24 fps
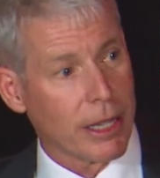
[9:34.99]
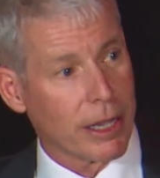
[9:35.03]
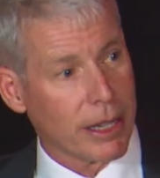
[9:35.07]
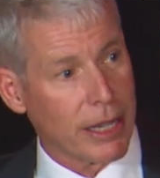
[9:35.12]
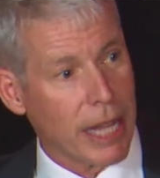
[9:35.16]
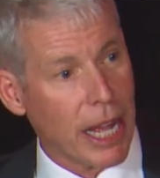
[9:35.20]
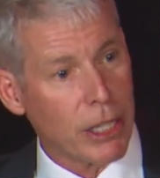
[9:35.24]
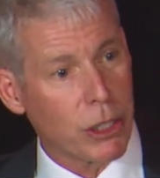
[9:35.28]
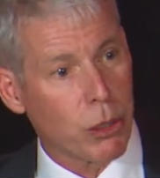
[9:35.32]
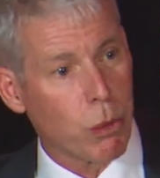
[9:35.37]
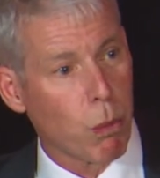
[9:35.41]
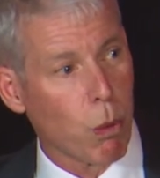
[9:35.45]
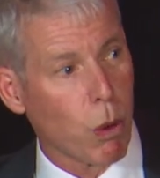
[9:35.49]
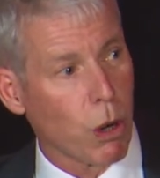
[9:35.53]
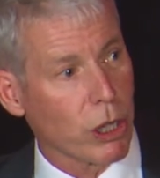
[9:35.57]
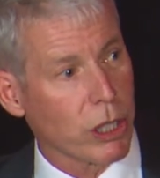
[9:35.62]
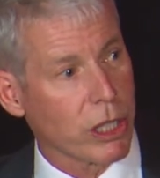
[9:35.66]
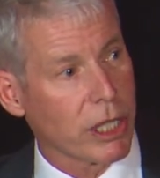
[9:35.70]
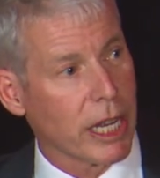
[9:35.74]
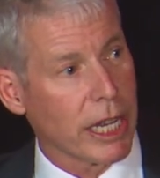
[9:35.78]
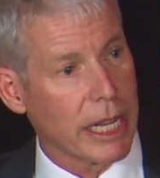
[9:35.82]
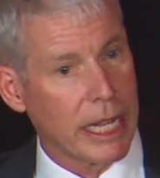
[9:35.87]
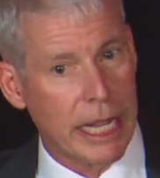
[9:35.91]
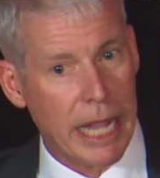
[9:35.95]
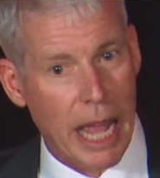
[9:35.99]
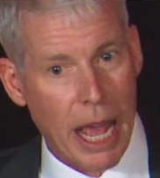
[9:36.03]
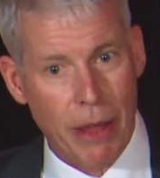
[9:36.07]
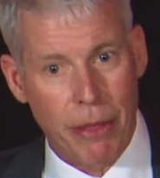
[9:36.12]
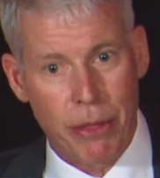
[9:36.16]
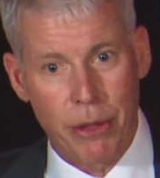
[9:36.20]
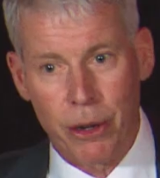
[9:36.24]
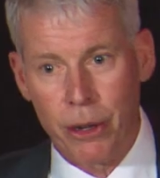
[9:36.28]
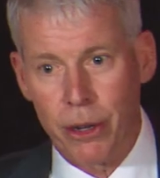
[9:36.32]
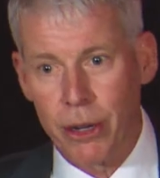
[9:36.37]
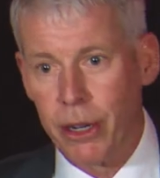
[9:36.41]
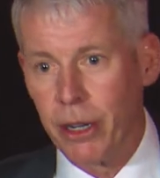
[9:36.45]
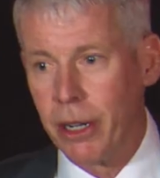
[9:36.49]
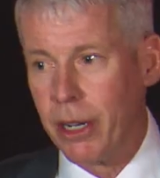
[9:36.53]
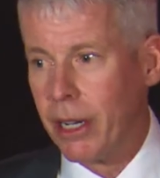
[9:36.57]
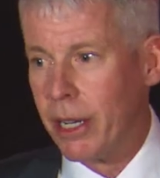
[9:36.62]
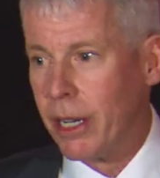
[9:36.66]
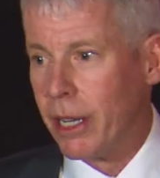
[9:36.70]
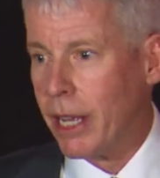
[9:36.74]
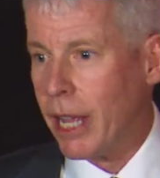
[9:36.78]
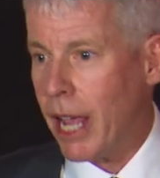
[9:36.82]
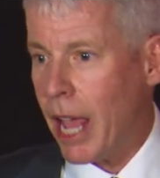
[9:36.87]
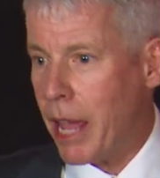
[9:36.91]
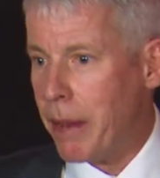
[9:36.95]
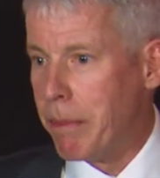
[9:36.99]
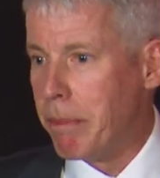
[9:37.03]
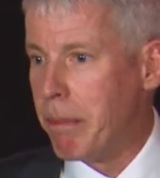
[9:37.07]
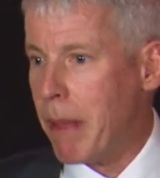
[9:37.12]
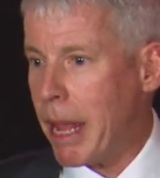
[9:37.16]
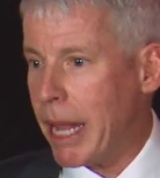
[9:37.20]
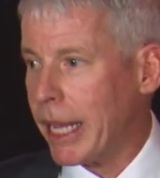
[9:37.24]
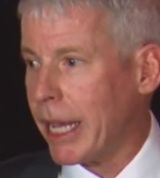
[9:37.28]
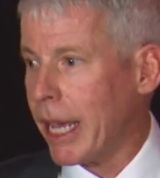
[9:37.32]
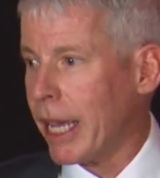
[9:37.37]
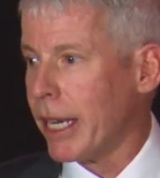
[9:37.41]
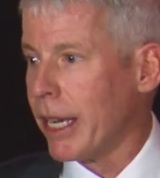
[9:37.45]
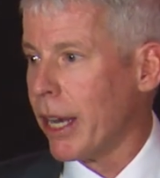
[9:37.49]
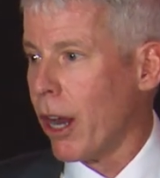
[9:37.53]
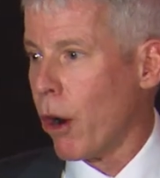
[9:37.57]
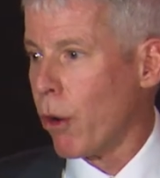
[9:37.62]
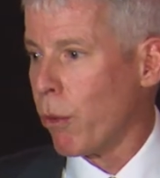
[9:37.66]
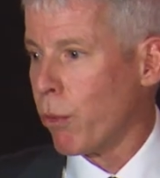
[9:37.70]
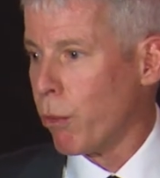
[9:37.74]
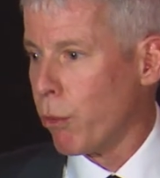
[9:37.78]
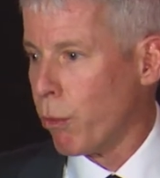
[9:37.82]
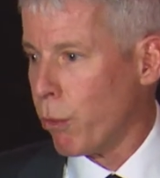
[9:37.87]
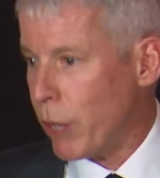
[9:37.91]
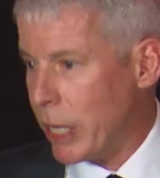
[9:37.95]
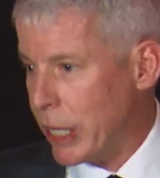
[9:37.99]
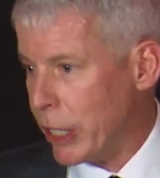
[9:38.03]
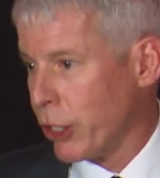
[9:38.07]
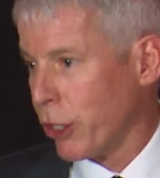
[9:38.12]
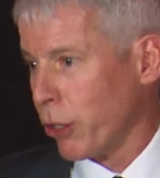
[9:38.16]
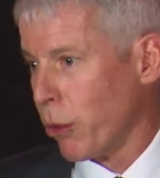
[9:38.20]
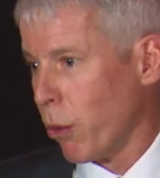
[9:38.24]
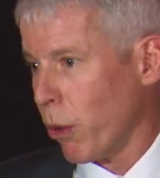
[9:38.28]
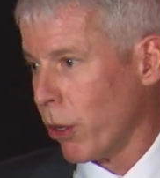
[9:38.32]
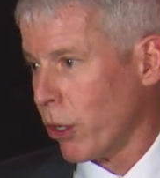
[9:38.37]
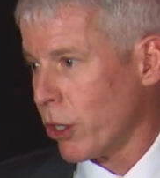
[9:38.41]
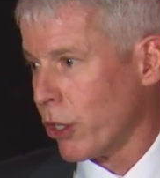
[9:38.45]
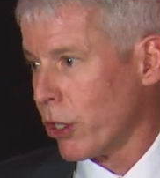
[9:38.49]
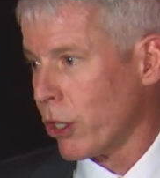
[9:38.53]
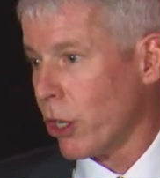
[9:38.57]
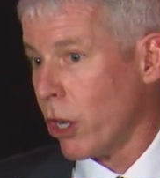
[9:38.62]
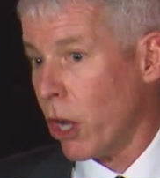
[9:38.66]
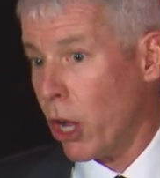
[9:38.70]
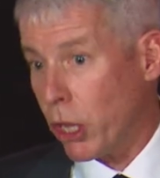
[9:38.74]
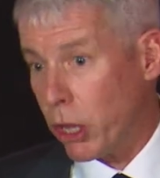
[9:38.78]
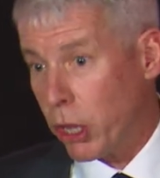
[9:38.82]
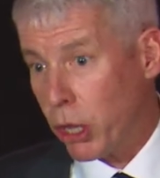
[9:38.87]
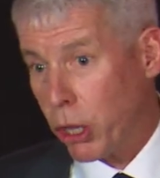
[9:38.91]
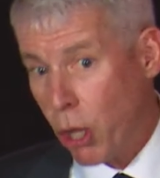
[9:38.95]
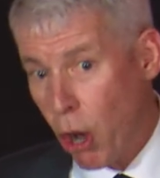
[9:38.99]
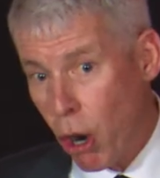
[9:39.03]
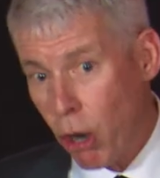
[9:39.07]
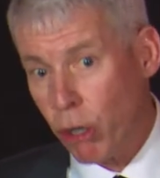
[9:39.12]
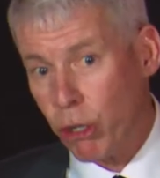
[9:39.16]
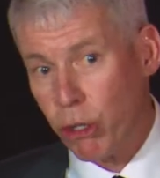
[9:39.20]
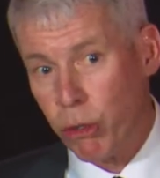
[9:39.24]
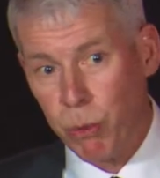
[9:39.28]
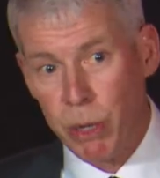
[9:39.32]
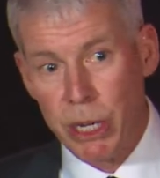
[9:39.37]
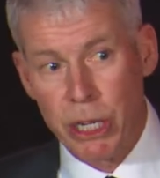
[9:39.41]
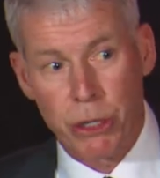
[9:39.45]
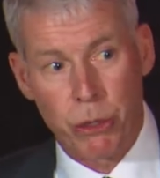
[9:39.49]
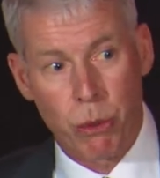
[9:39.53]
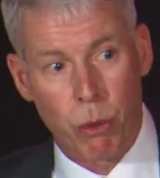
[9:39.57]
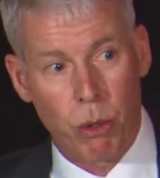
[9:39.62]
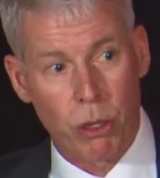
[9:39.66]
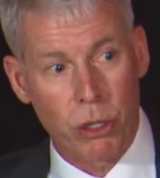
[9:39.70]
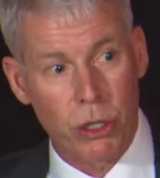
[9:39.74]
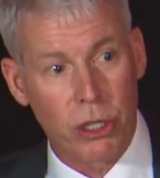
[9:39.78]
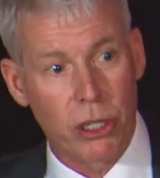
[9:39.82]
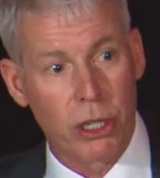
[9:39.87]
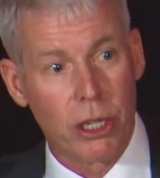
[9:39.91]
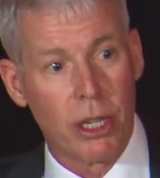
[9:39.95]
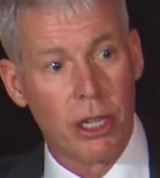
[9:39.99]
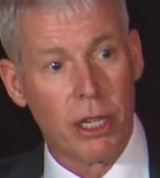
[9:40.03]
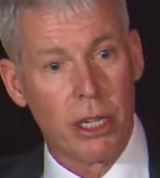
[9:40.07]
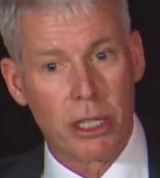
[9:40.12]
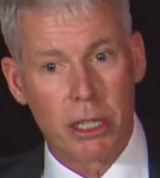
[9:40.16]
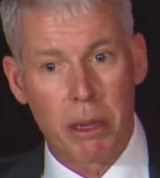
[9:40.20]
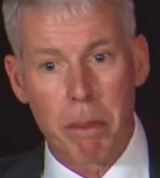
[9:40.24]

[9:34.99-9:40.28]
Let's work together and make it a resource, a large resource,